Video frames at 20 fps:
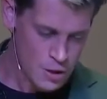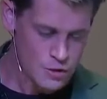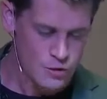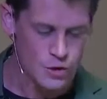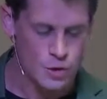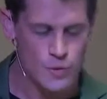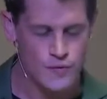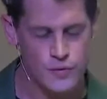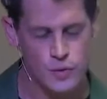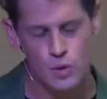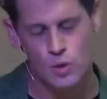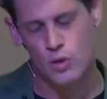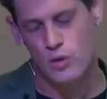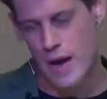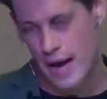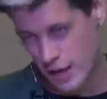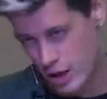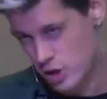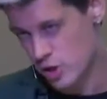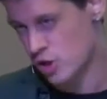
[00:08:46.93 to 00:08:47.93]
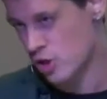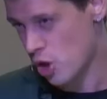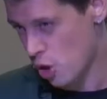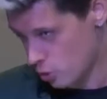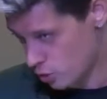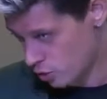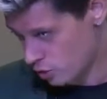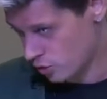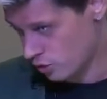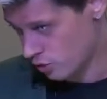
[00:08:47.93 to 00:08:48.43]
So if you crack a
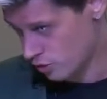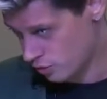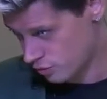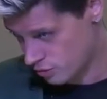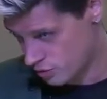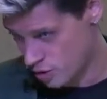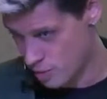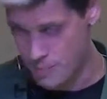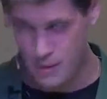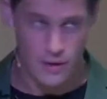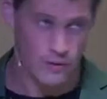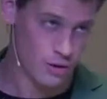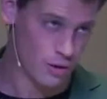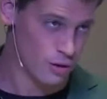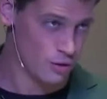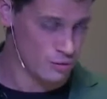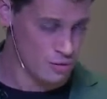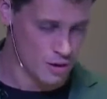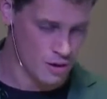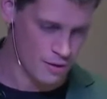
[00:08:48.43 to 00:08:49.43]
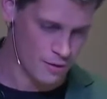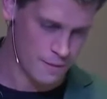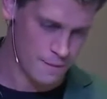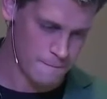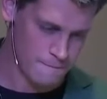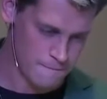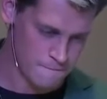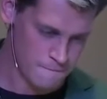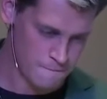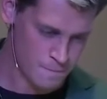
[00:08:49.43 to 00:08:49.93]
joke about the Quran,
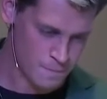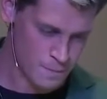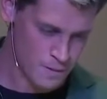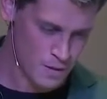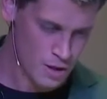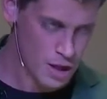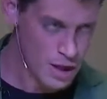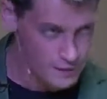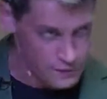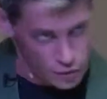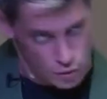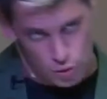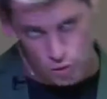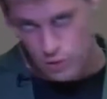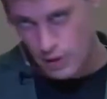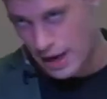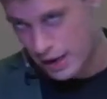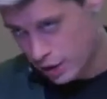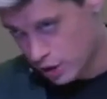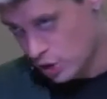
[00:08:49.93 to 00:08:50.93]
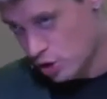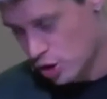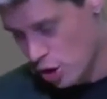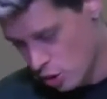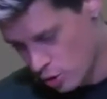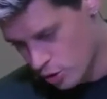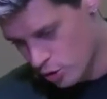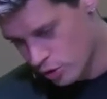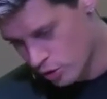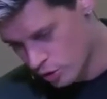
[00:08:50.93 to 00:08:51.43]
if you crack a
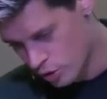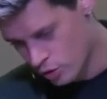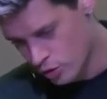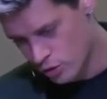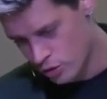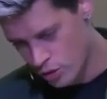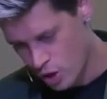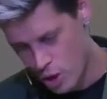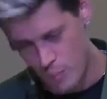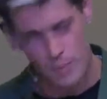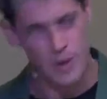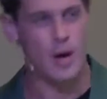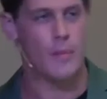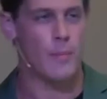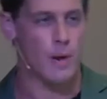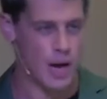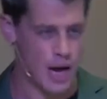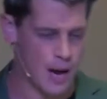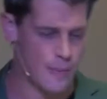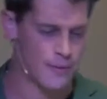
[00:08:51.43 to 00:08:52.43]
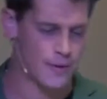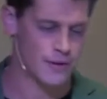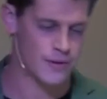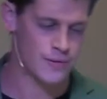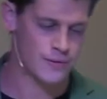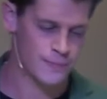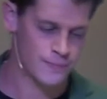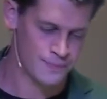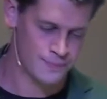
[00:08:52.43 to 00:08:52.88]
joke about Muhammad,